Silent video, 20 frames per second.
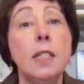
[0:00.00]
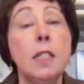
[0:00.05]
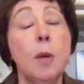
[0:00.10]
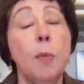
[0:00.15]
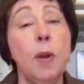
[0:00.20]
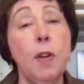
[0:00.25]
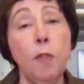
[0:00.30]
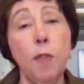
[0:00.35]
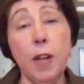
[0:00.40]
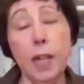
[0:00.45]

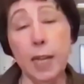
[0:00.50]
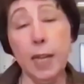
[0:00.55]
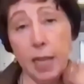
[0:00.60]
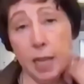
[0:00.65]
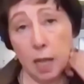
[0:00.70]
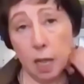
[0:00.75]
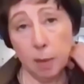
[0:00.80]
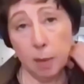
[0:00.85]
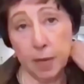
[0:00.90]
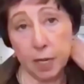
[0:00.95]
So we're
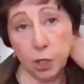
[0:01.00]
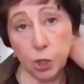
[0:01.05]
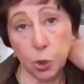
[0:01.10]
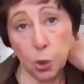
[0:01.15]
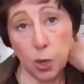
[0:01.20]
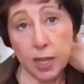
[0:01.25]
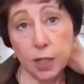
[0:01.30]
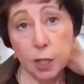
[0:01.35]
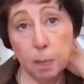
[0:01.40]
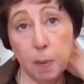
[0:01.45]
really
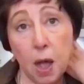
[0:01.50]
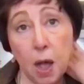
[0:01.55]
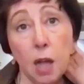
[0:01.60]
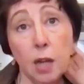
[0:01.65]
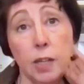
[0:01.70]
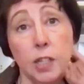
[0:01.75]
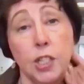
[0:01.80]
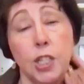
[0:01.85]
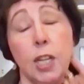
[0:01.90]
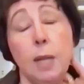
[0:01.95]
enjoying the
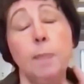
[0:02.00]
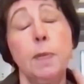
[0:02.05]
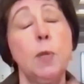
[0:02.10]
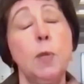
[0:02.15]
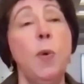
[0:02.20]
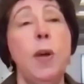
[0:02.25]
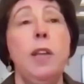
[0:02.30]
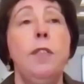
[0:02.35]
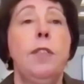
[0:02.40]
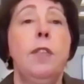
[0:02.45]

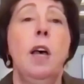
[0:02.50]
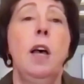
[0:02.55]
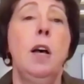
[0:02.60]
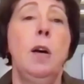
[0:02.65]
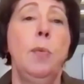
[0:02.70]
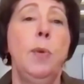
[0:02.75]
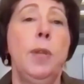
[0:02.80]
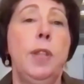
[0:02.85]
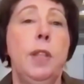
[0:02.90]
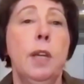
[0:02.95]
partnerships with
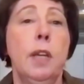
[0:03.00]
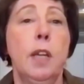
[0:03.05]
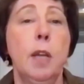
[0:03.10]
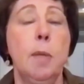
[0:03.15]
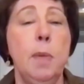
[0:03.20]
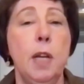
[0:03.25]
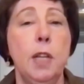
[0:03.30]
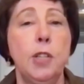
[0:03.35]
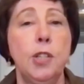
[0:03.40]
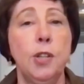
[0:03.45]
the
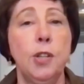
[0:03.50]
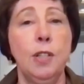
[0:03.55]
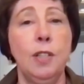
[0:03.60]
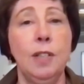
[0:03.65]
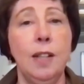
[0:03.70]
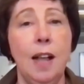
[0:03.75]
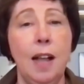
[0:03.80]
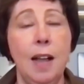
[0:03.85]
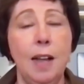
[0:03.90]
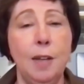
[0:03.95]

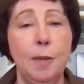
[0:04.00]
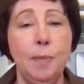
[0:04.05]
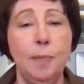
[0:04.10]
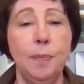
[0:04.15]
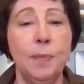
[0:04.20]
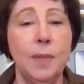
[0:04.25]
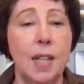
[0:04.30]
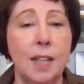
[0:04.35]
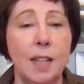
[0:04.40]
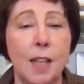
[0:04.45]

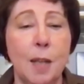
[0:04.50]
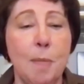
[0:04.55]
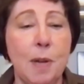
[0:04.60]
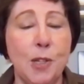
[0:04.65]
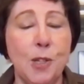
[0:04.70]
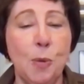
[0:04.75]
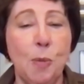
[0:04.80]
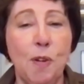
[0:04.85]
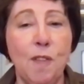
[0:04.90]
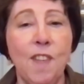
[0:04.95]

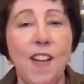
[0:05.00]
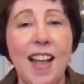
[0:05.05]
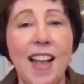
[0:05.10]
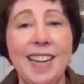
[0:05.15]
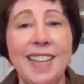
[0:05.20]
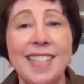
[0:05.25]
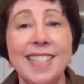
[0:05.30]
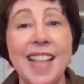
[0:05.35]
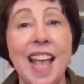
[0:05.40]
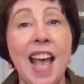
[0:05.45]
commercial
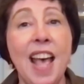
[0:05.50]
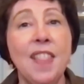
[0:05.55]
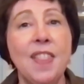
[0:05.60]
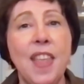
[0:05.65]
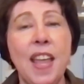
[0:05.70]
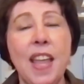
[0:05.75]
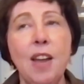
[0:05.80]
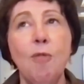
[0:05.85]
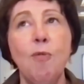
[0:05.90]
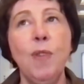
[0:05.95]
providers.
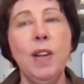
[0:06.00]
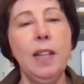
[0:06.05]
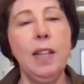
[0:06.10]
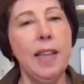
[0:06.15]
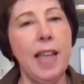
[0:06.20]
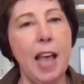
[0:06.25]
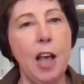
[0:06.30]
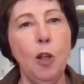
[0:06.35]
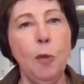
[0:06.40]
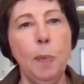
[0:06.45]
They are
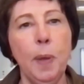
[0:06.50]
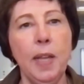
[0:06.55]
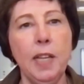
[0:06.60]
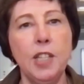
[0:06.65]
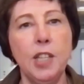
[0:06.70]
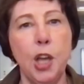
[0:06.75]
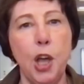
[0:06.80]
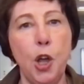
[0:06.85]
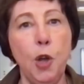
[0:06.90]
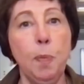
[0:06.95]
really helping
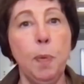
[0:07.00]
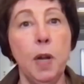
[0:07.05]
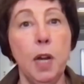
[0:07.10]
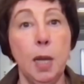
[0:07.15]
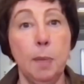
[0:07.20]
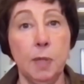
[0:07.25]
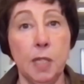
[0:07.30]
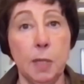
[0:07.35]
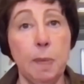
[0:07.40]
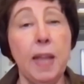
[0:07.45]
to open
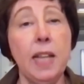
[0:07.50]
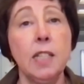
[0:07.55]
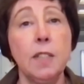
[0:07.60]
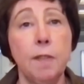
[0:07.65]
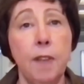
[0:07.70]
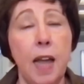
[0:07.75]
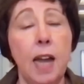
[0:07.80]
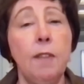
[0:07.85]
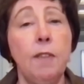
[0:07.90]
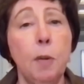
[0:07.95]
up space
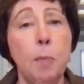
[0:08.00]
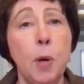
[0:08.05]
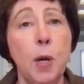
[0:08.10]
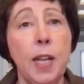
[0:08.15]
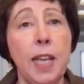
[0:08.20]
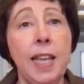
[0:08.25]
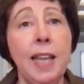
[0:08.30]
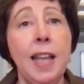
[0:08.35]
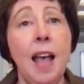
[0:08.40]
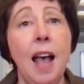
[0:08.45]
for
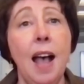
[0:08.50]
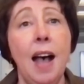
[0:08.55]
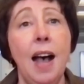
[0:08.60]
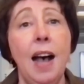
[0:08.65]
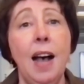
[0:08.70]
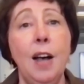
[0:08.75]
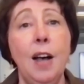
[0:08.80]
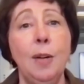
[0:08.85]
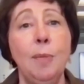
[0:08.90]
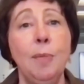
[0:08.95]
everybody.
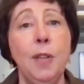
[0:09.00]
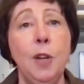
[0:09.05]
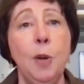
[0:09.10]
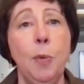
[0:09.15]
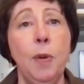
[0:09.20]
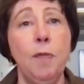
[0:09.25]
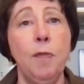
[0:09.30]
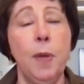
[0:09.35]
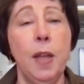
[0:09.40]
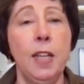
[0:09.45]
You know,
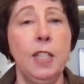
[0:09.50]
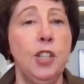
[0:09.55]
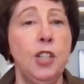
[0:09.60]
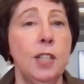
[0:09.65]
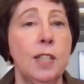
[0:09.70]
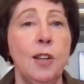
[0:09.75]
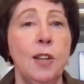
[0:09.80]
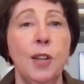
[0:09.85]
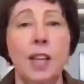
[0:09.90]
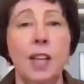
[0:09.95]
we
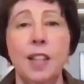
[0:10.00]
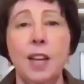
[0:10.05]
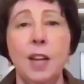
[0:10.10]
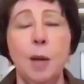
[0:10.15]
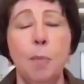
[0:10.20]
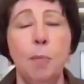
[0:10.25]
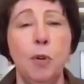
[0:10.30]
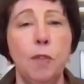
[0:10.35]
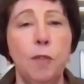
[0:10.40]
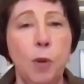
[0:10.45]
just look at the
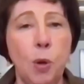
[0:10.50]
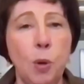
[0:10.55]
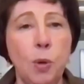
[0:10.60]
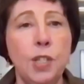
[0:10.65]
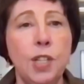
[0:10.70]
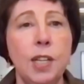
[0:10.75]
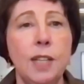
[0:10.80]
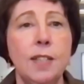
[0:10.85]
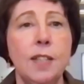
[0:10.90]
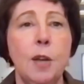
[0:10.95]
number of
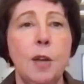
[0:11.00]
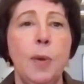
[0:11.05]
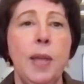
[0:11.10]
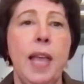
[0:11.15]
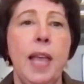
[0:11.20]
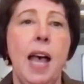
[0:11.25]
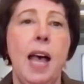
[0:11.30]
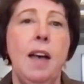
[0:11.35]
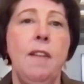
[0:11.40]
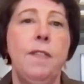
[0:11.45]
launches that
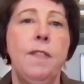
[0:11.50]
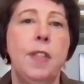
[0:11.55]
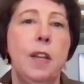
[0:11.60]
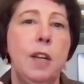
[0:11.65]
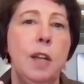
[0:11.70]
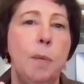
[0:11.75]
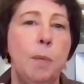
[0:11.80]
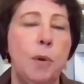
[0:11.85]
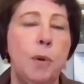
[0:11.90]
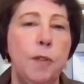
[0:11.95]
we have, the
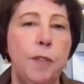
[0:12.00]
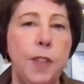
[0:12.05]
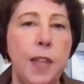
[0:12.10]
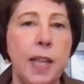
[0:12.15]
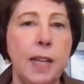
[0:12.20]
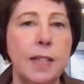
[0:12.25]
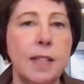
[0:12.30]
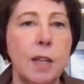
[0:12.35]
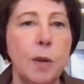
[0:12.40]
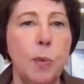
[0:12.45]
number of
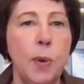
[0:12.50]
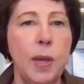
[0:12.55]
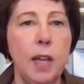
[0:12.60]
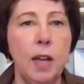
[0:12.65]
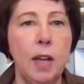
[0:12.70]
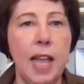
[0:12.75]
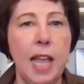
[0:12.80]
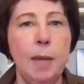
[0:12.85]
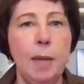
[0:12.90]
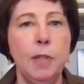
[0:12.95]
things that we
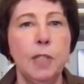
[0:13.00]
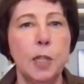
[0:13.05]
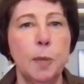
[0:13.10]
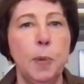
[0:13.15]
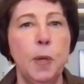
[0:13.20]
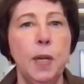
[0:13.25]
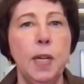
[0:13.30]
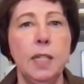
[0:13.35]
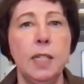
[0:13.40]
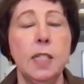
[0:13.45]
are able to
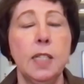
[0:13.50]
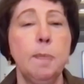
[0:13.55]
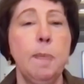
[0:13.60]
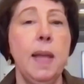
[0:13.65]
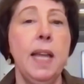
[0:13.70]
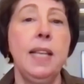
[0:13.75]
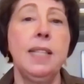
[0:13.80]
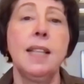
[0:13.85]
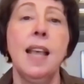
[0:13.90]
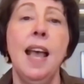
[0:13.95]
put into
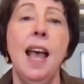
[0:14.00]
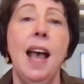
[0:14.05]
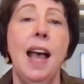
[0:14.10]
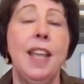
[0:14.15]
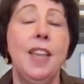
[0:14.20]
space,